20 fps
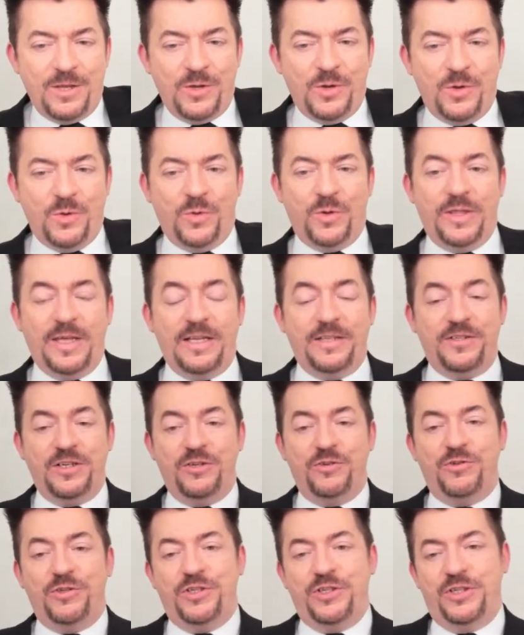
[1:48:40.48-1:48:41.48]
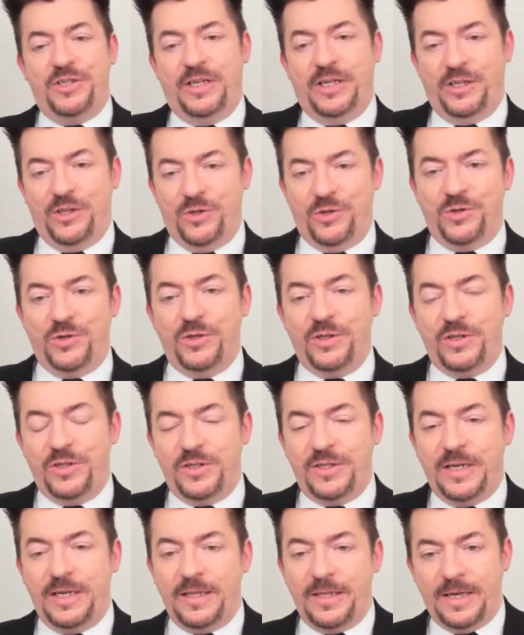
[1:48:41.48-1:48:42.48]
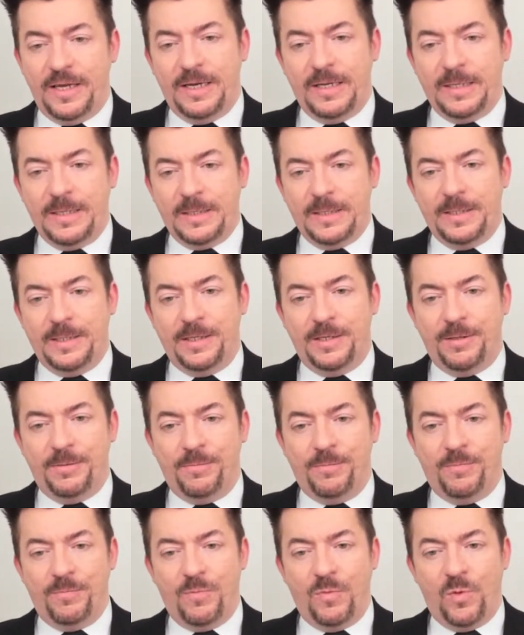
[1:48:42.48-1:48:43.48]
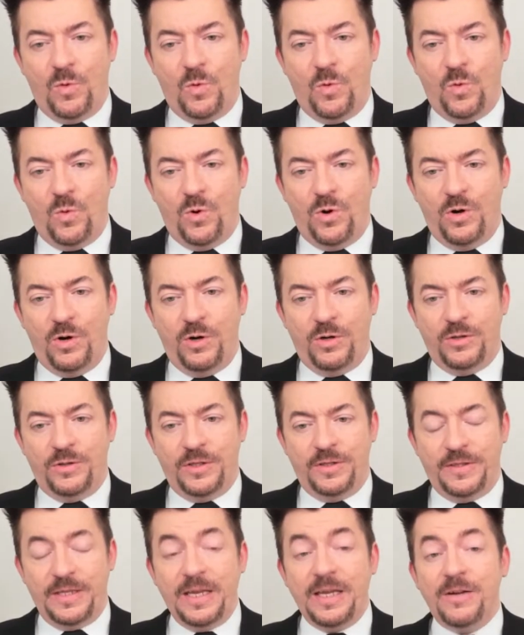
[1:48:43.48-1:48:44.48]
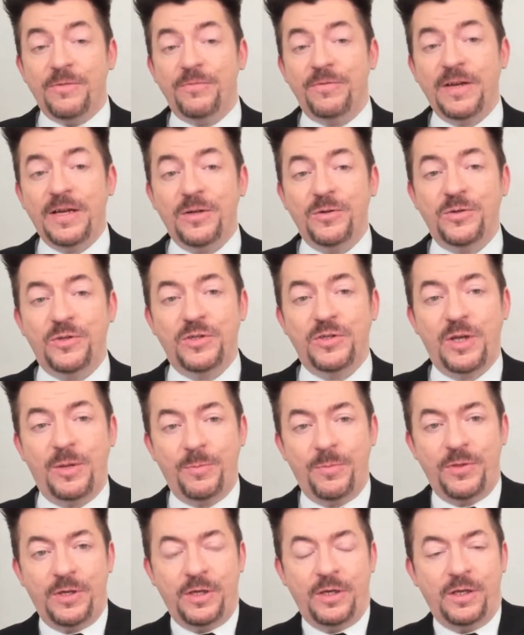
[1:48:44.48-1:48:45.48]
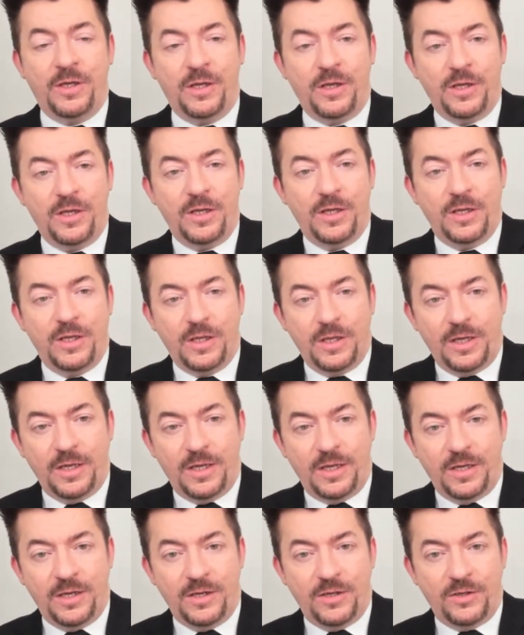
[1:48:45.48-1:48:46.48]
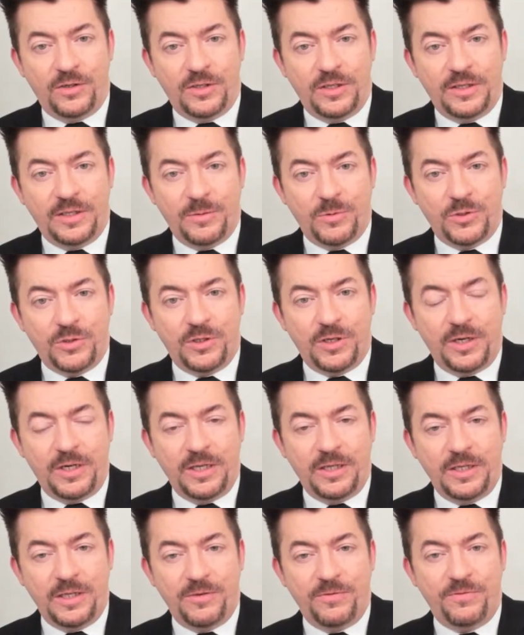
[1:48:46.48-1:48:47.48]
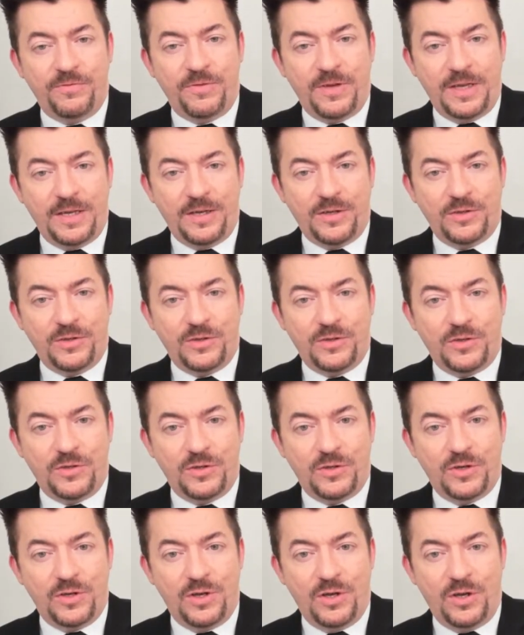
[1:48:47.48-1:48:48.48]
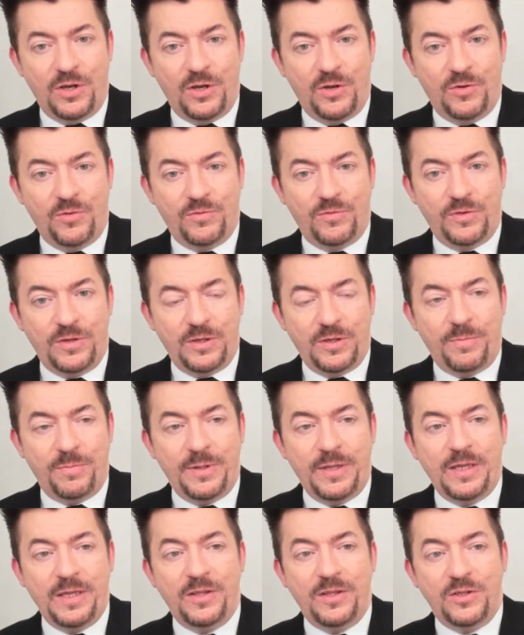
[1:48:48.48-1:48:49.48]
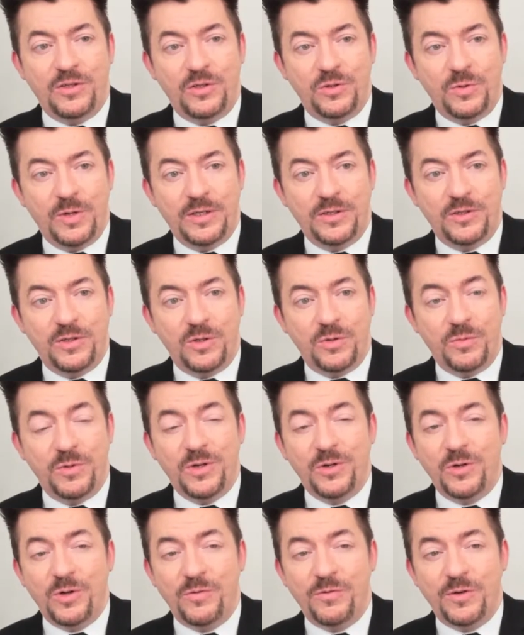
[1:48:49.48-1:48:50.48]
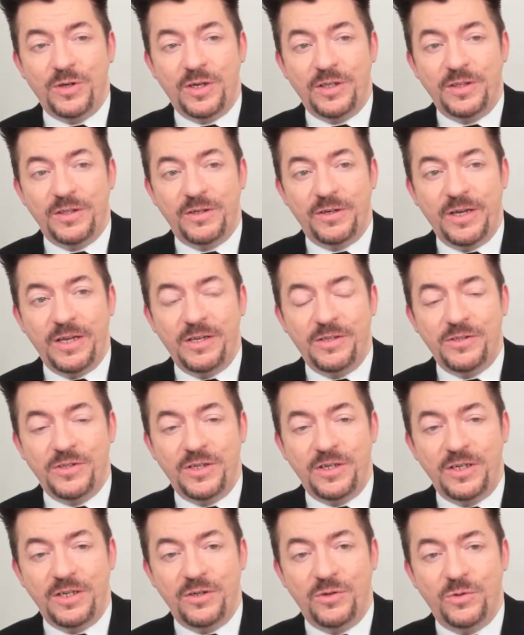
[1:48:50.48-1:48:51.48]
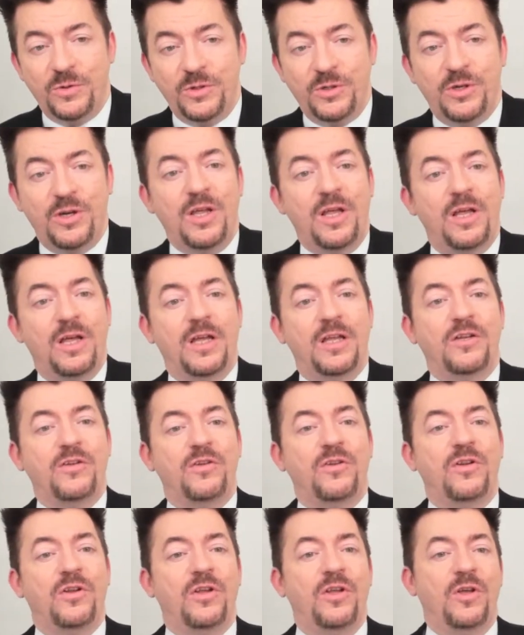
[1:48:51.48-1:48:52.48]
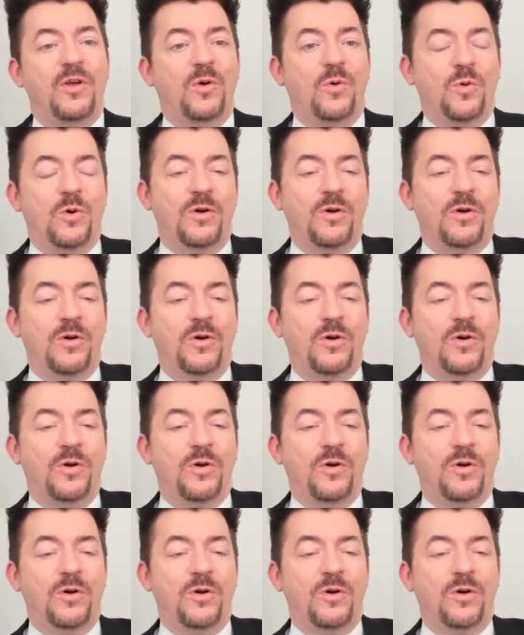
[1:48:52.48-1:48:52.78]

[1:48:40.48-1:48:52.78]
Well, that's interesting. You could say that, or that they had found something and that they were studying the effects of it being the 2 eye stone. We don't know if they got their hands on it or not. Or